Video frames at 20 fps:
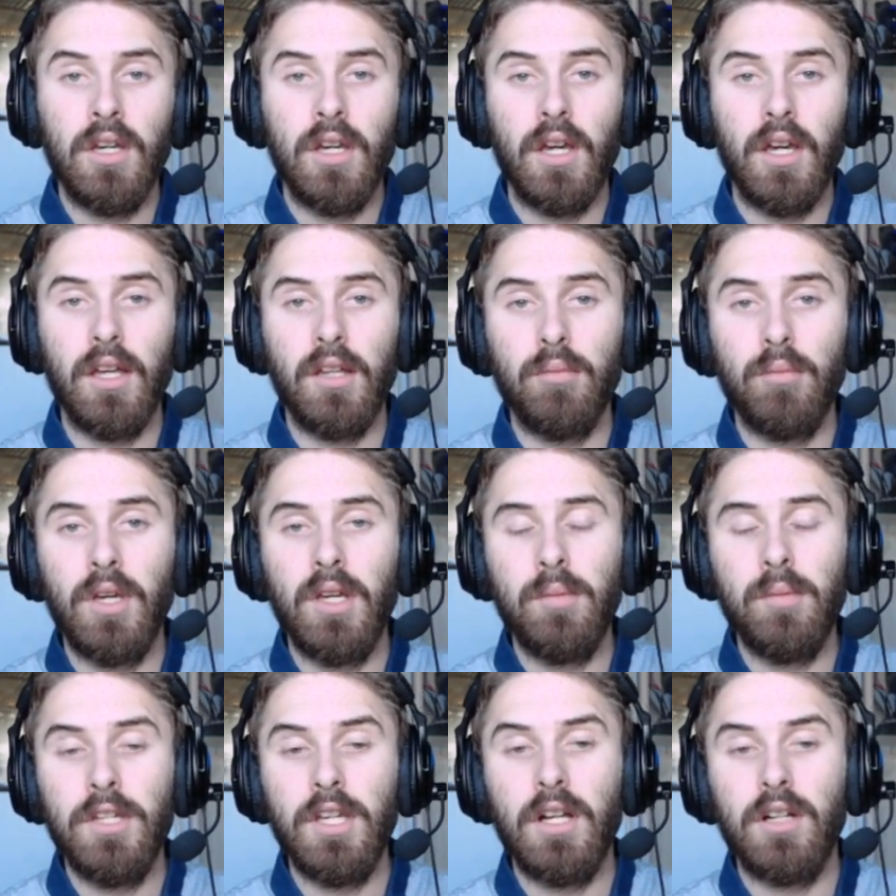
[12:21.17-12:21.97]
And
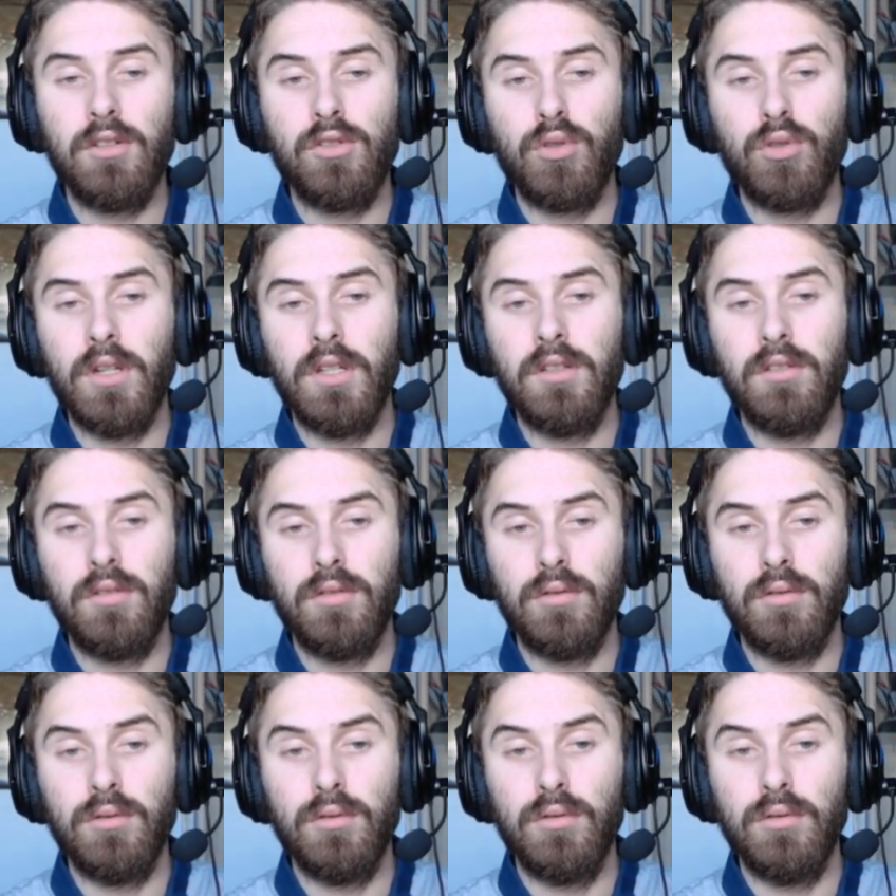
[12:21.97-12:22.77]
maybe I'll try
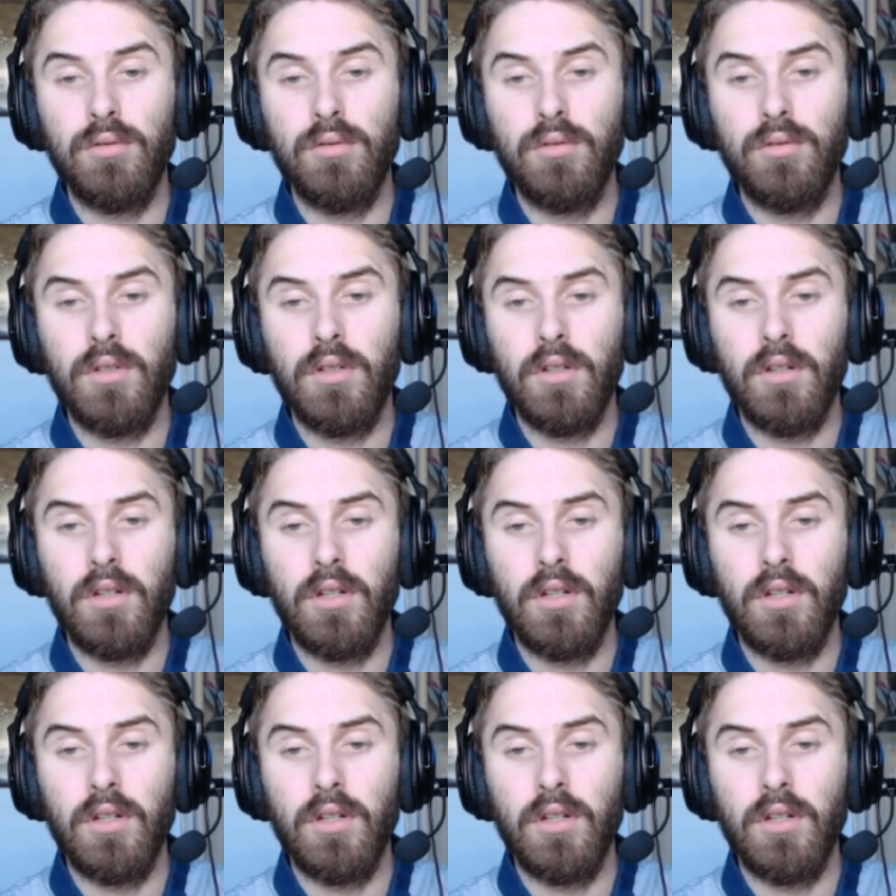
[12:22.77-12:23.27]
to